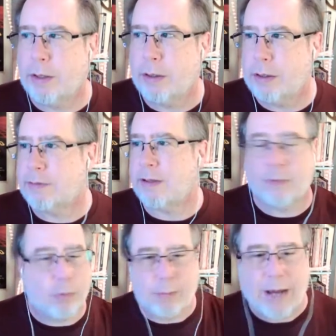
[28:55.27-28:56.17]
it's like
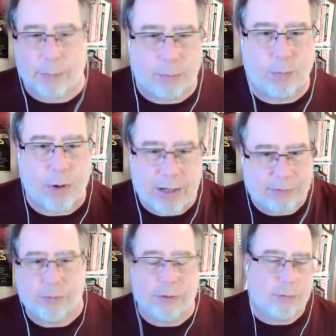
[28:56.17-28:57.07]
with Mac
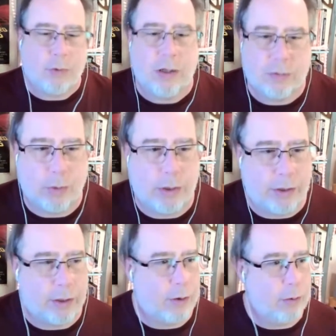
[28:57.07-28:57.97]
Brazel and Roswell,
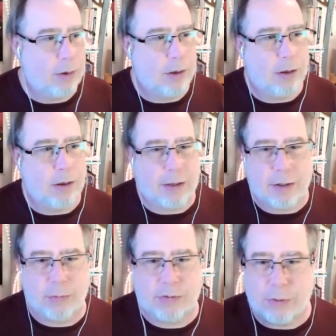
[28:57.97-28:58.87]
he
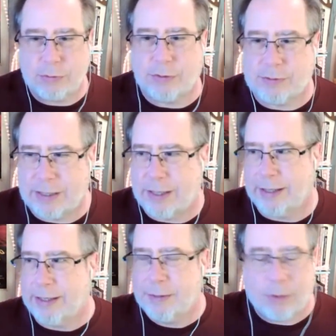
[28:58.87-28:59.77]
was used to seeing,
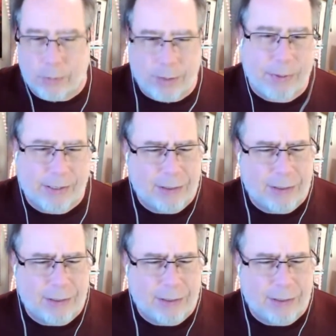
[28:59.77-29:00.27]
he'd already picked